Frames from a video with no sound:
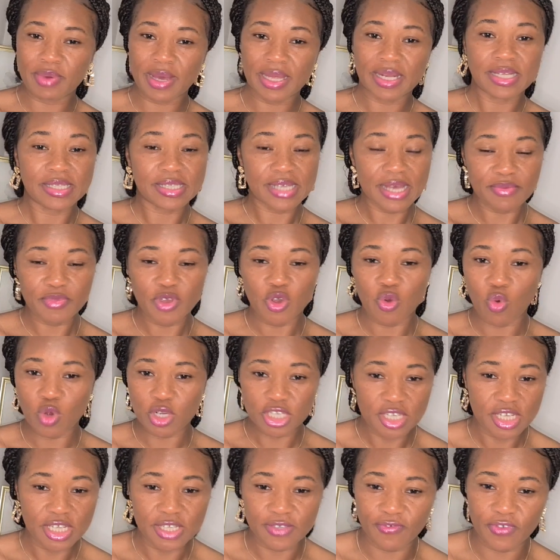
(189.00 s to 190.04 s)
by the time you
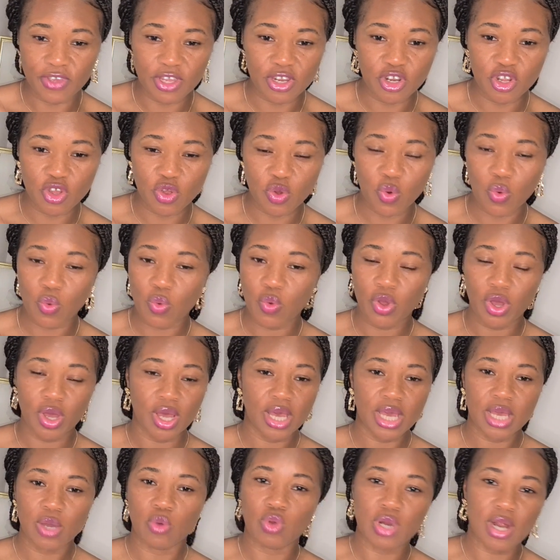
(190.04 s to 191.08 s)
watch this video,
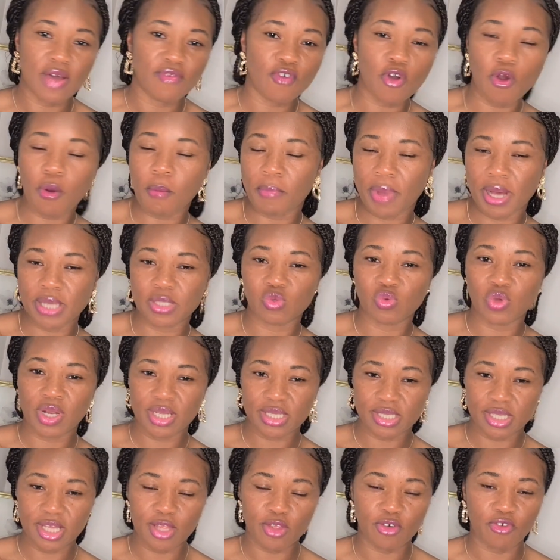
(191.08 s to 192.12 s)
it would have gone past
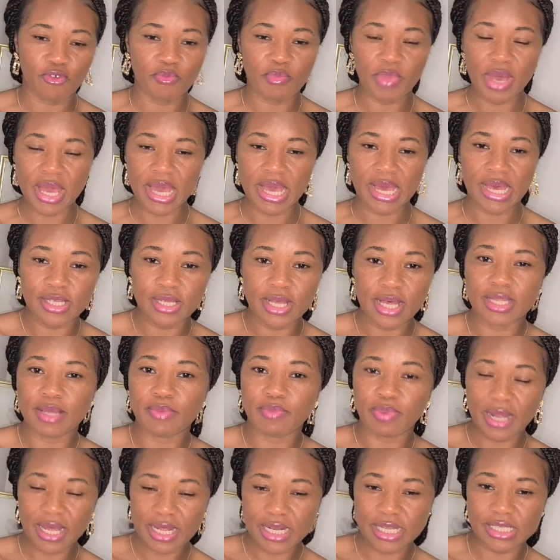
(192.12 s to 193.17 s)
26th of May. And the
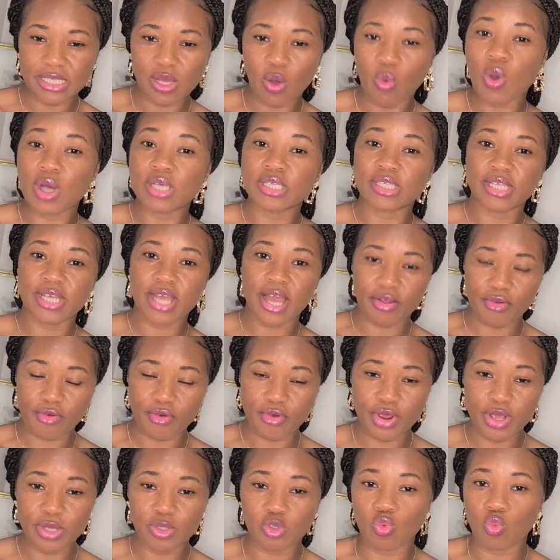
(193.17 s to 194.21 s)
plan is that once they
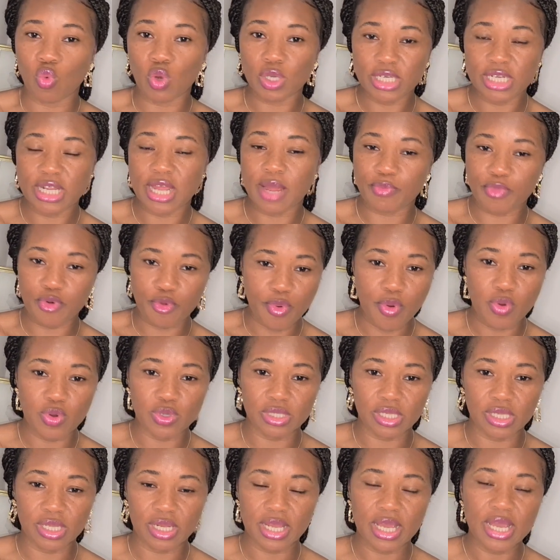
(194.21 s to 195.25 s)
agree to what they are
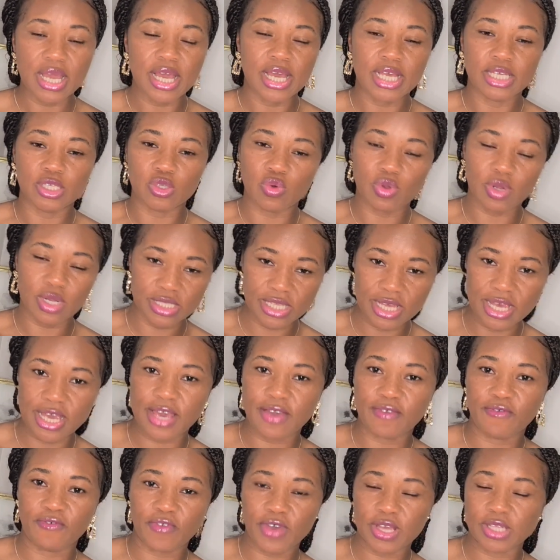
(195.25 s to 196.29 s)
proposing, it's going to take
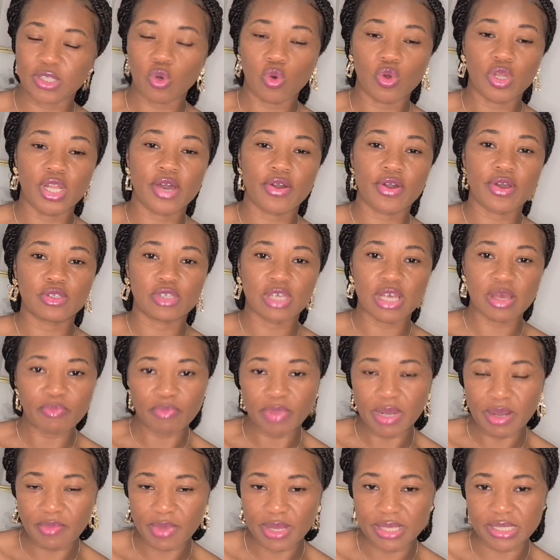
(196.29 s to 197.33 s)
effect, or they're going to
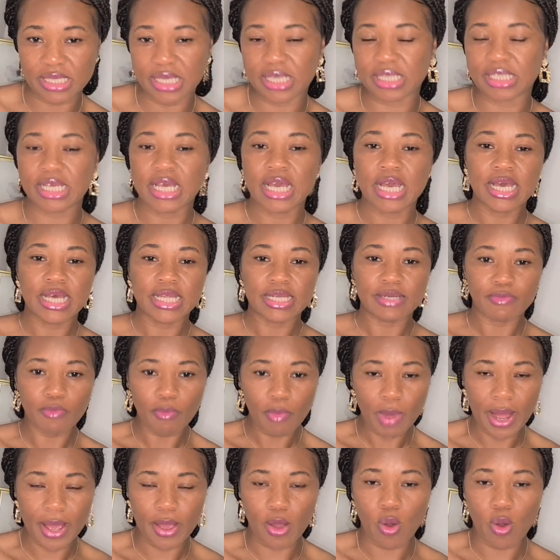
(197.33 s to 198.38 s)
implement it by